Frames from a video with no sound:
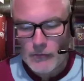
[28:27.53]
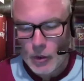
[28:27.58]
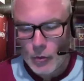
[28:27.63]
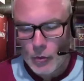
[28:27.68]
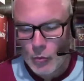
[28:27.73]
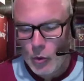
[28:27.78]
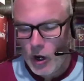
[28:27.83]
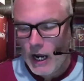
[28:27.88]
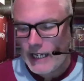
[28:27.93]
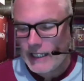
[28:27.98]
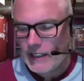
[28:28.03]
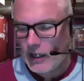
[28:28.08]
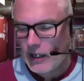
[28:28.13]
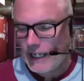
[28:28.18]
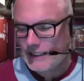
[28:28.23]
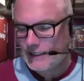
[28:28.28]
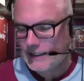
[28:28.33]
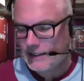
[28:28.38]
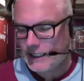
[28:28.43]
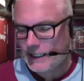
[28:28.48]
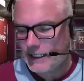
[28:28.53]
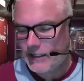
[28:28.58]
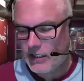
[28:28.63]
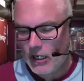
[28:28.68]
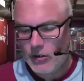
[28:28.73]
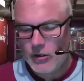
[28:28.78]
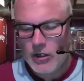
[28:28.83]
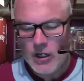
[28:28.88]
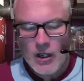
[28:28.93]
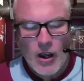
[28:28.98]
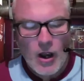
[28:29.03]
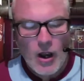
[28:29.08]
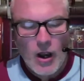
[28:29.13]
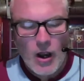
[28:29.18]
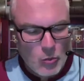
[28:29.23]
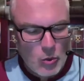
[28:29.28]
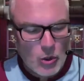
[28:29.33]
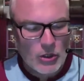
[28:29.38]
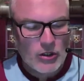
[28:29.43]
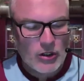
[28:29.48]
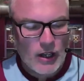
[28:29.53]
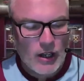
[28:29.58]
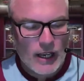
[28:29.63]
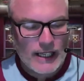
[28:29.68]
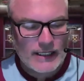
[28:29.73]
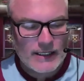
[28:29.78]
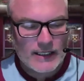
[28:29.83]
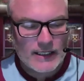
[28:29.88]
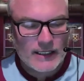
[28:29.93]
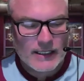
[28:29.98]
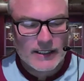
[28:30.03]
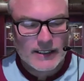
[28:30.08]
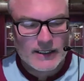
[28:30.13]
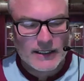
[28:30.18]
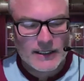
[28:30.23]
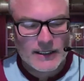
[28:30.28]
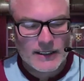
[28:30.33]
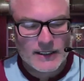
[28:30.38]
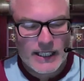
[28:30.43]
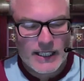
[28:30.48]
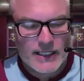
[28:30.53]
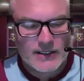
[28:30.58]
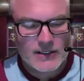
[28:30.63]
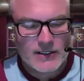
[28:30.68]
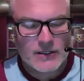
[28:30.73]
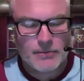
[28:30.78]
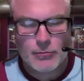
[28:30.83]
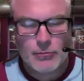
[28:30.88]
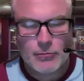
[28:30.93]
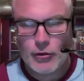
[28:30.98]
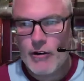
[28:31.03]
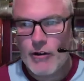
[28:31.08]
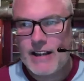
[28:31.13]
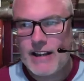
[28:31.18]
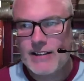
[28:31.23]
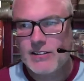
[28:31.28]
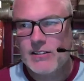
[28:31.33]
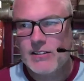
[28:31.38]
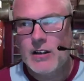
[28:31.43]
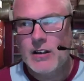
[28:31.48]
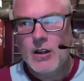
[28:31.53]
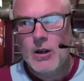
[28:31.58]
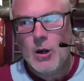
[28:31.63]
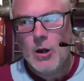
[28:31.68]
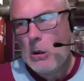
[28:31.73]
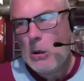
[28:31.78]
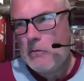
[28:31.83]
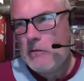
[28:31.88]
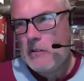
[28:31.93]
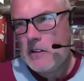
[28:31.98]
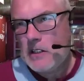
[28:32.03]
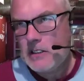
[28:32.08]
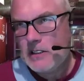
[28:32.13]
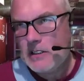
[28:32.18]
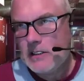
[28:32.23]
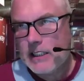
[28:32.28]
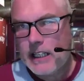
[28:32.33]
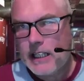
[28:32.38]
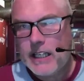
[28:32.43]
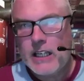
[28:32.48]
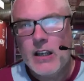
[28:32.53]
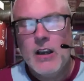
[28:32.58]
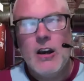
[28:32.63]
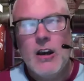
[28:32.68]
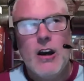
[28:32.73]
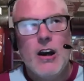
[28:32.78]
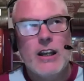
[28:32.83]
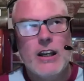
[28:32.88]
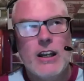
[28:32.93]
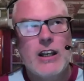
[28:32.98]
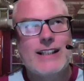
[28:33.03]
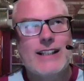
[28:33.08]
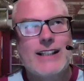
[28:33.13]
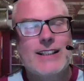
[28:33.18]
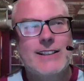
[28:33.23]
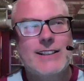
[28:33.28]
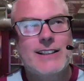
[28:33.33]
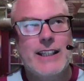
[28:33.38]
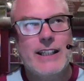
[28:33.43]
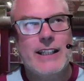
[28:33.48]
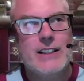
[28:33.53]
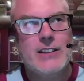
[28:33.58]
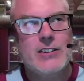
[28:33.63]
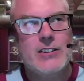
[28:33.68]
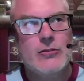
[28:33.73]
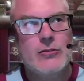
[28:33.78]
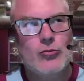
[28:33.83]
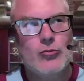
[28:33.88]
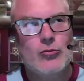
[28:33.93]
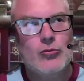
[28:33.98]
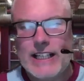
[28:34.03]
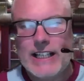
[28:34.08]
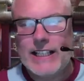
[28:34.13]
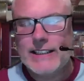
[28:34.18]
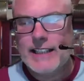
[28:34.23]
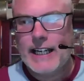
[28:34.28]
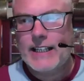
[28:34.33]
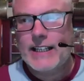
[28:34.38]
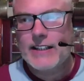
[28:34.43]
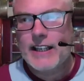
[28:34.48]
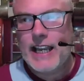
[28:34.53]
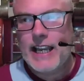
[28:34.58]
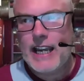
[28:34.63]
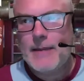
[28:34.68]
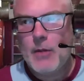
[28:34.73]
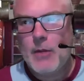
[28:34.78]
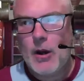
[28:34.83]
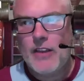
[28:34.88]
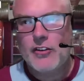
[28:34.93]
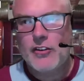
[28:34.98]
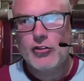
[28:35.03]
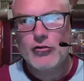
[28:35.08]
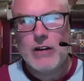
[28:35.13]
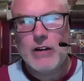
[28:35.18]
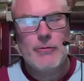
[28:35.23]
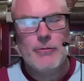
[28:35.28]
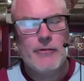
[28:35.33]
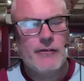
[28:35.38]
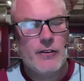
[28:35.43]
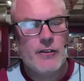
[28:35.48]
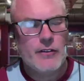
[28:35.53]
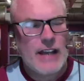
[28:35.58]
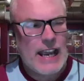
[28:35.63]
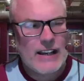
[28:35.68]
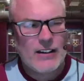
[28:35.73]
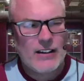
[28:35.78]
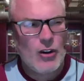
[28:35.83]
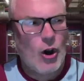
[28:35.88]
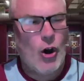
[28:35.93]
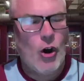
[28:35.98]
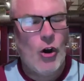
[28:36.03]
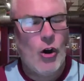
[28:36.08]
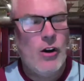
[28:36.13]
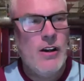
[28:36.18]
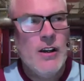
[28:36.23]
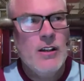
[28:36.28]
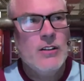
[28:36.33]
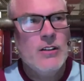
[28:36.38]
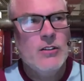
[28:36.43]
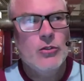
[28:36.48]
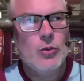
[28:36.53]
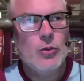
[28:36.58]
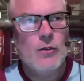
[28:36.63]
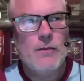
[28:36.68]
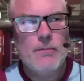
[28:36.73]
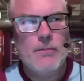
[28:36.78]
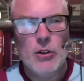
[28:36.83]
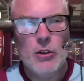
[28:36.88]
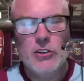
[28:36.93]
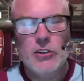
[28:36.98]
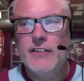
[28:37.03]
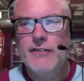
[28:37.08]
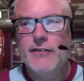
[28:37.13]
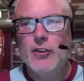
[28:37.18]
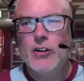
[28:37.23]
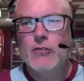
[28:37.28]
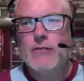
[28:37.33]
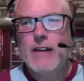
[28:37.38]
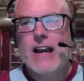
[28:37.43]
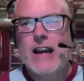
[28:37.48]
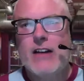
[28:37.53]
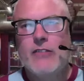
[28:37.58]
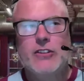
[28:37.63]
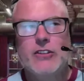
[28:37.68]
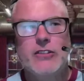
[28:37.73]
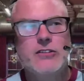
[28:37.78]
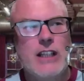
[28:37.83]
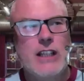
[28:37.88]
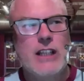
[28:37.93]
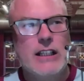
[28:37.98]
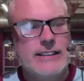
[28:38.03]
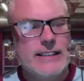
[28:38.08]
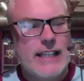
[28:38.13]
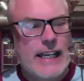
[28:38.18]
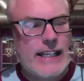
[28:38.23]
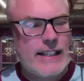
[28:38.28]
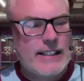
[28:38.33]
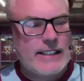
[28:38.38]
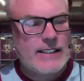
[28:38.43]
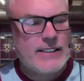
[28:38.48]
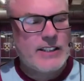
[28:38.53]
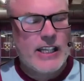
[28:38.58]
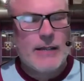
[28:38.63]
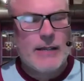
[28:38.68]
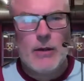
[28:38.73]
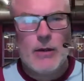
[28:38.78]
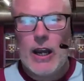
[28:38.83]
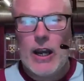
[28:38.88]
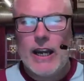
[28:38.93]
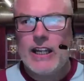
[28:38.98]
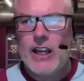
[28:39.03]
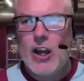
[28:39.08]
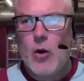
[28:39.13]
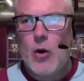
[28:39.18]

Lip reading: What I'd like to see, though, I would like to see us progress, obviously. I'd like to see us really take the game by the scruff of the neck, not sort of pussyfoot around and take this team lightly.